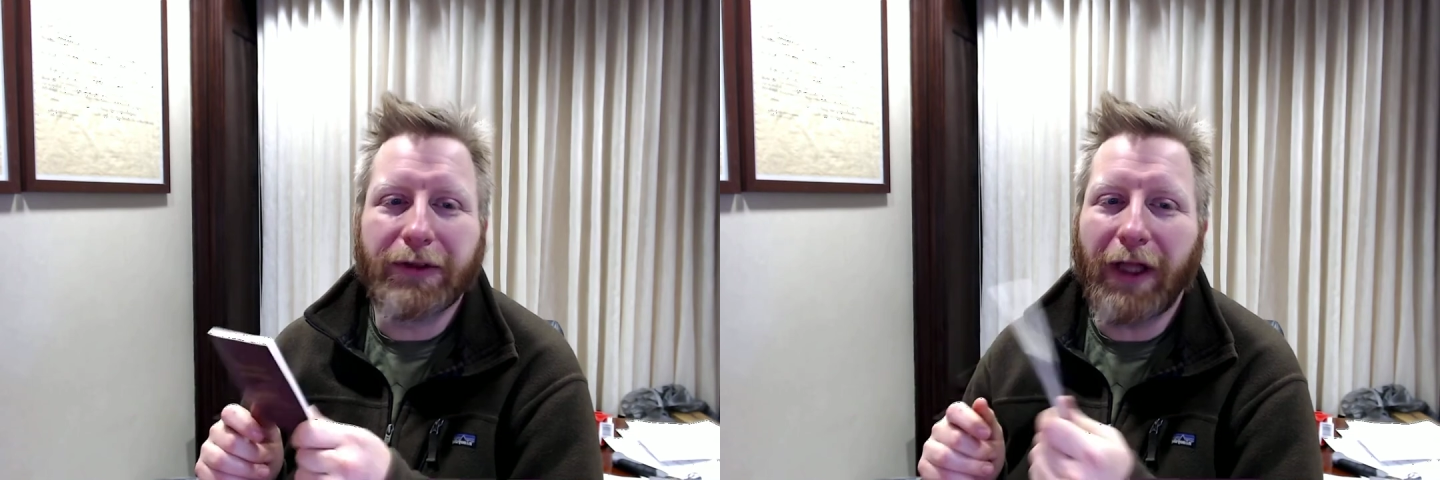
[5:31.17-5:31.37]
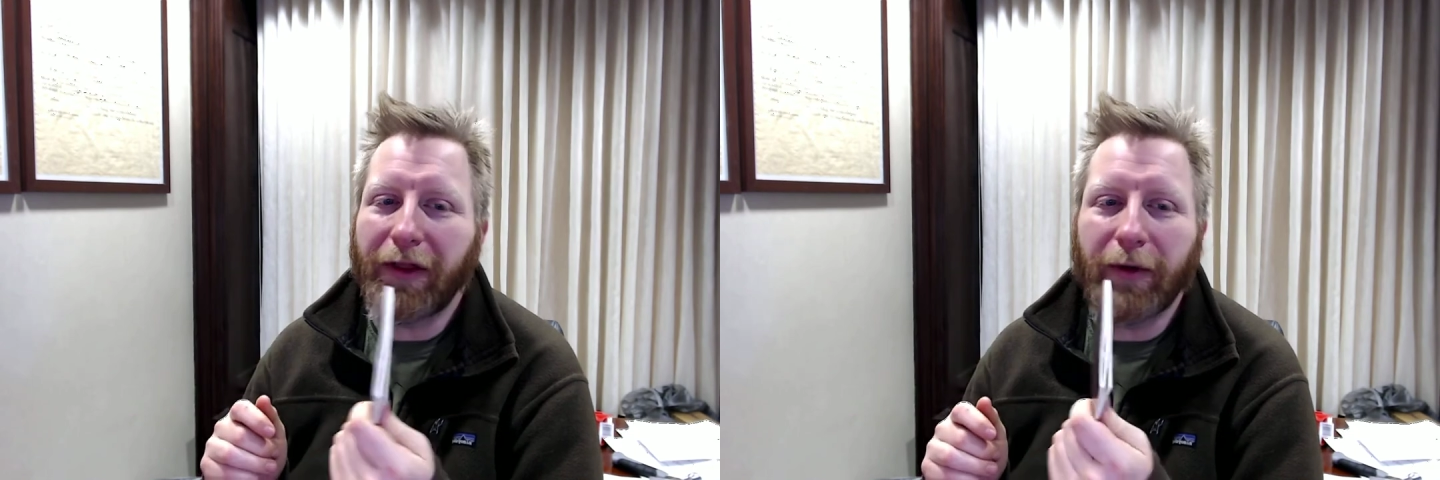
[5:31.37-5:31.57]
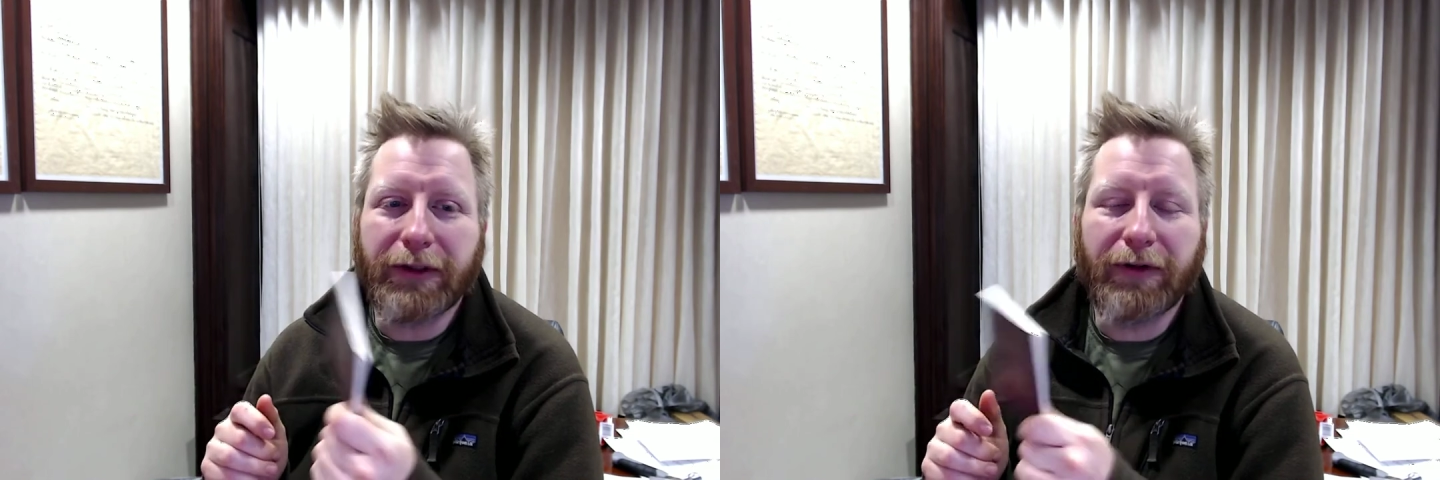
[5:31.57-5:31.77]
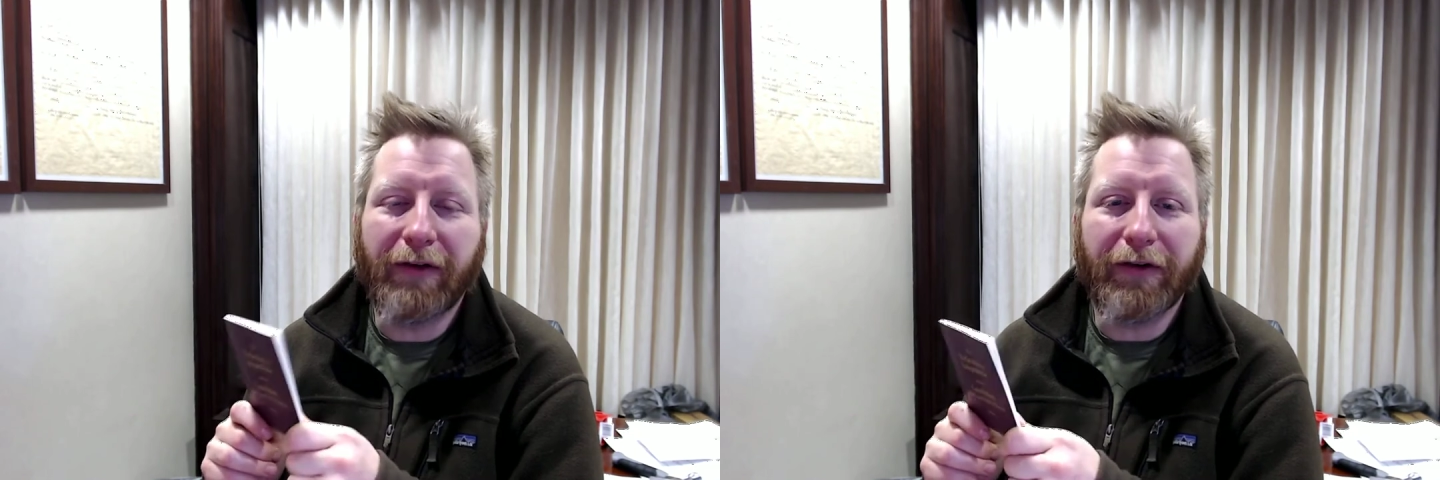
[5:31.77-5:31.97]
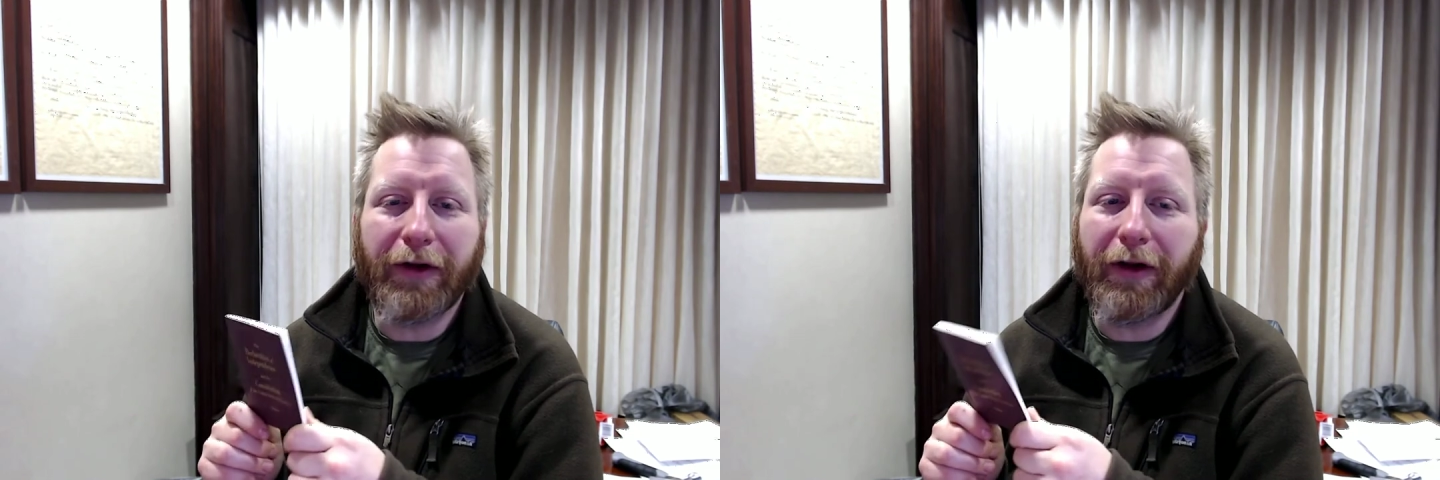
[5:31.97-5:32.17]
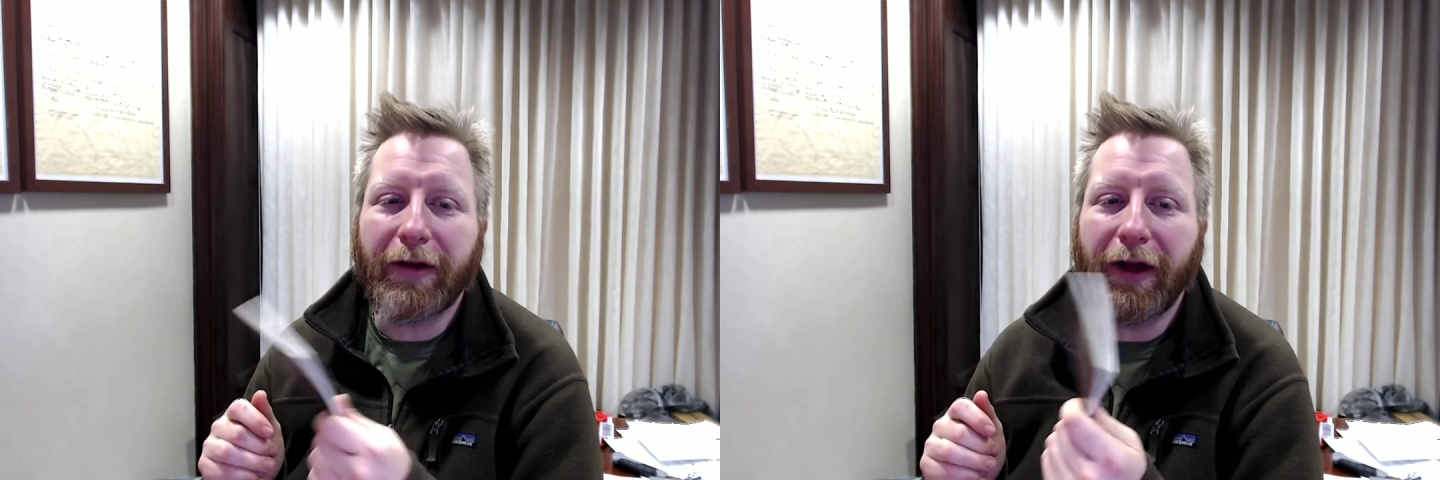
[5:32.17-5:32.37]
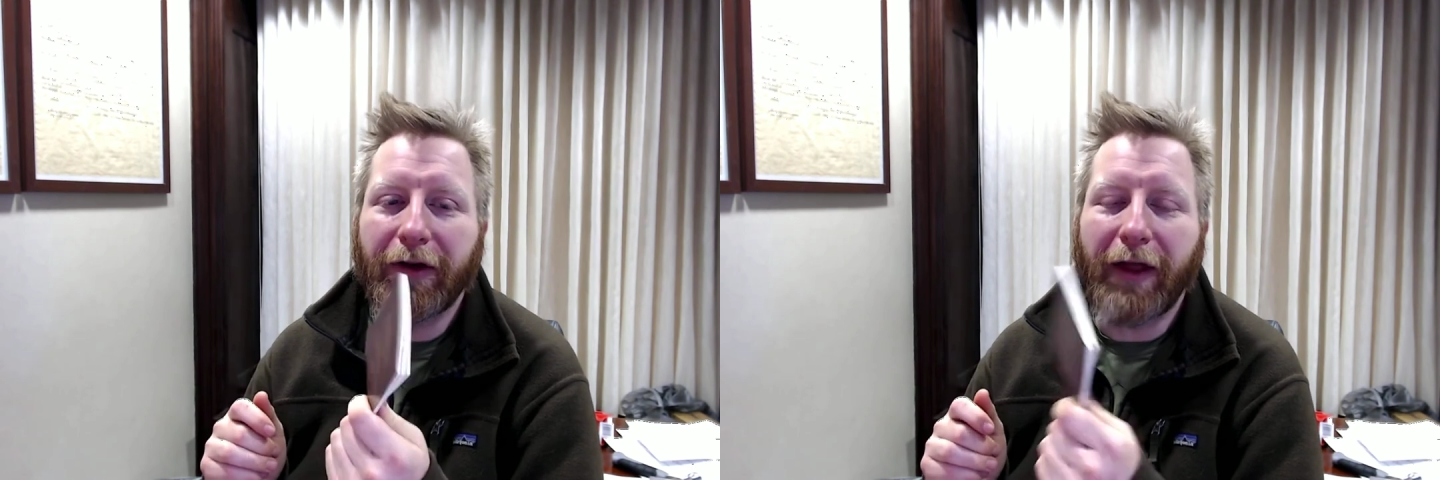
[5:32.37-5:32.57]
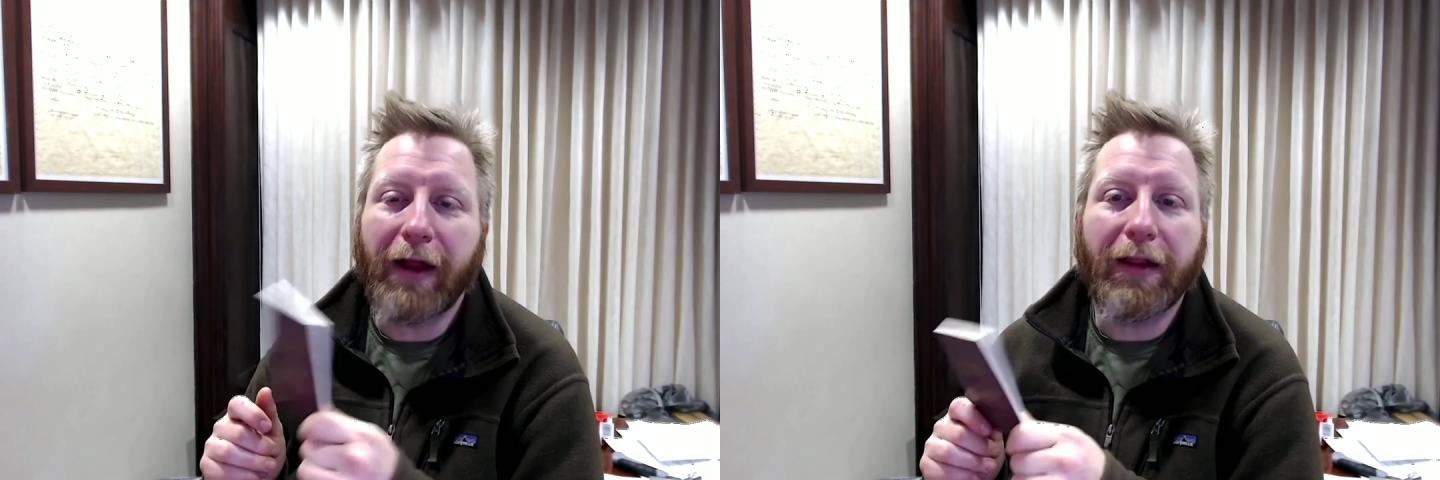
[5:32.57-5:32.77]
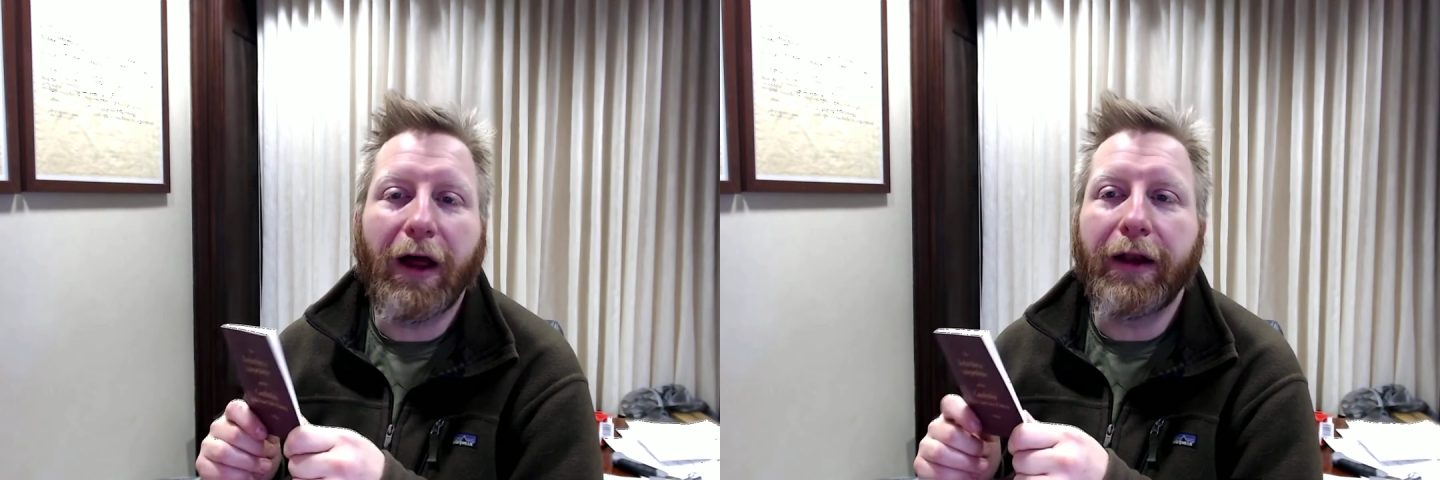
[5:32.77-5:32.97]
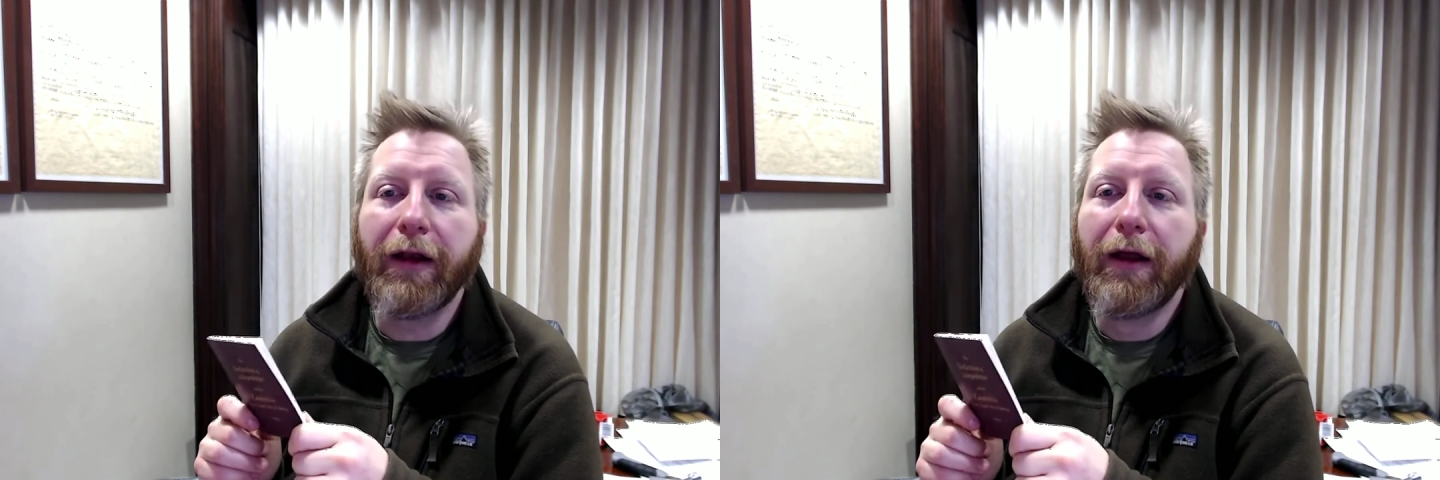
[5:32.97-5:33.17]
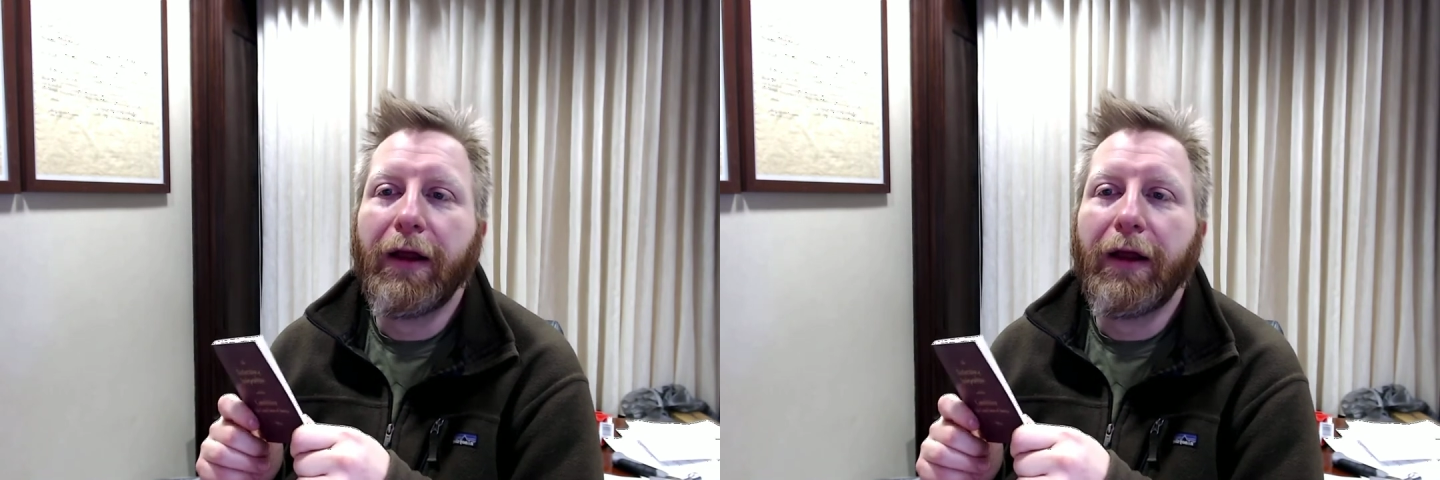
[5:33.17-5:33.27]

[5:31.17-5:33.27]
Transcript: Nothing whatsoever. You didn't hear that line.